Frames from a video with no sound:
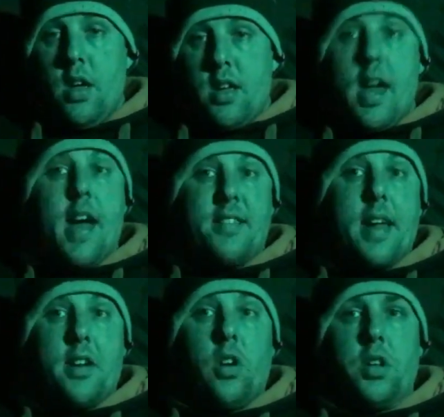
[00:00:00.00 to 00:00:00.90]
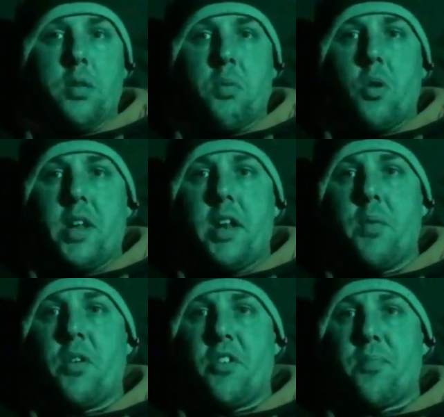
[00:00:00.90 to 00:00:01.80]
yeah, 10 o'clock in the morning
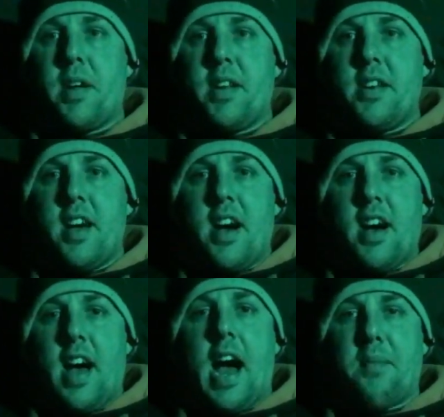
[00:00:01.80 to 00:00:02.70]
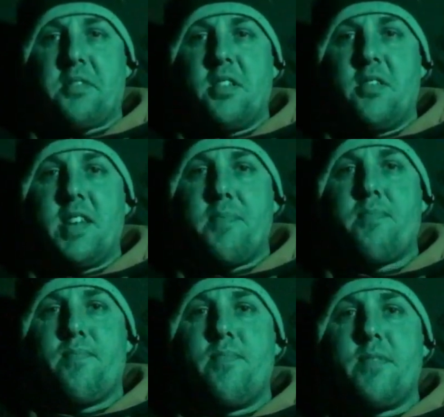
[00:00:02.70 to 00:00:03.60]
it would have been absolutely,
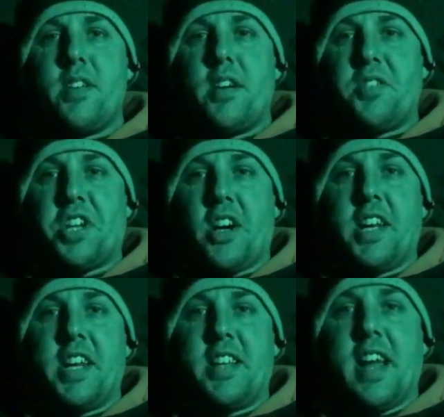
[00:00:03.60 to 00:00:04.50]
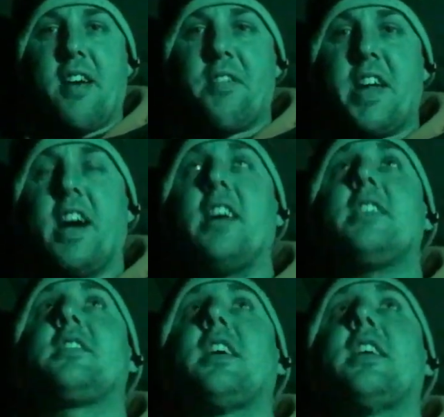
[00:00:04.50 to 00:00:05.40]
you know, chucking it down here.
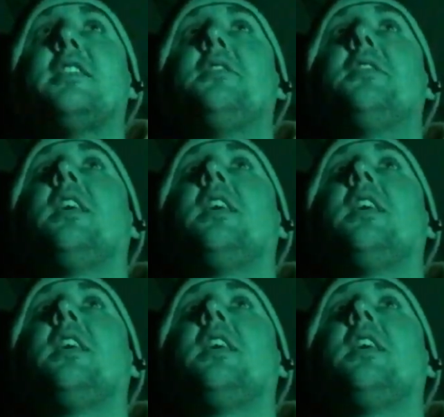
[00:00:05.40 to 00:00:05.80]
So